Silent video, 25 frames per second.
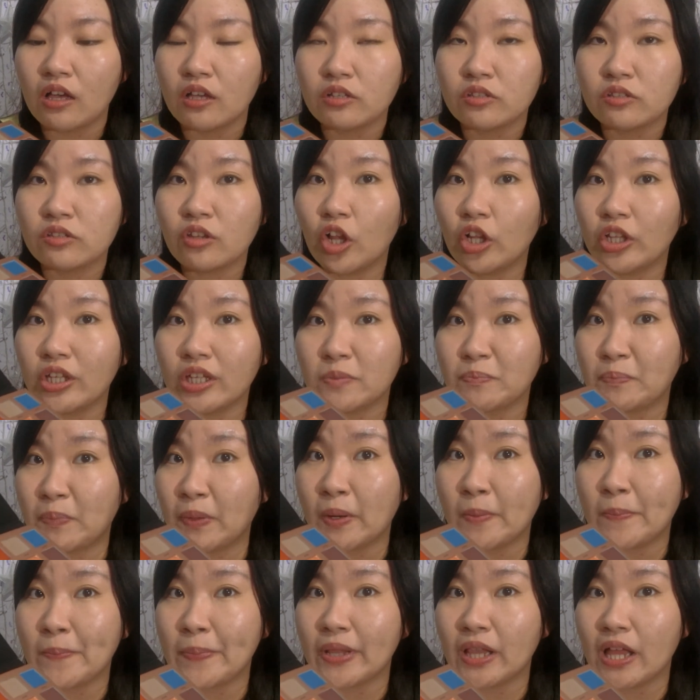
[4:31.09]
solid
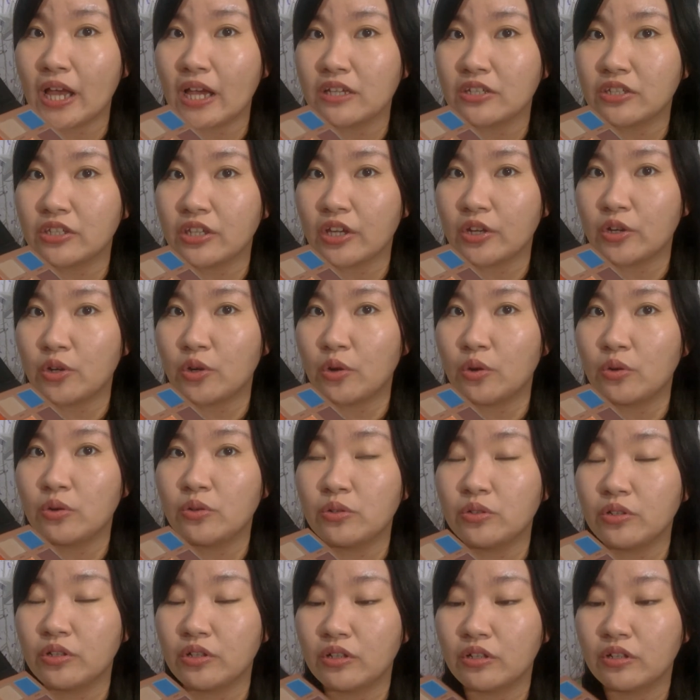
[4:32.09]
purple eyeshadow.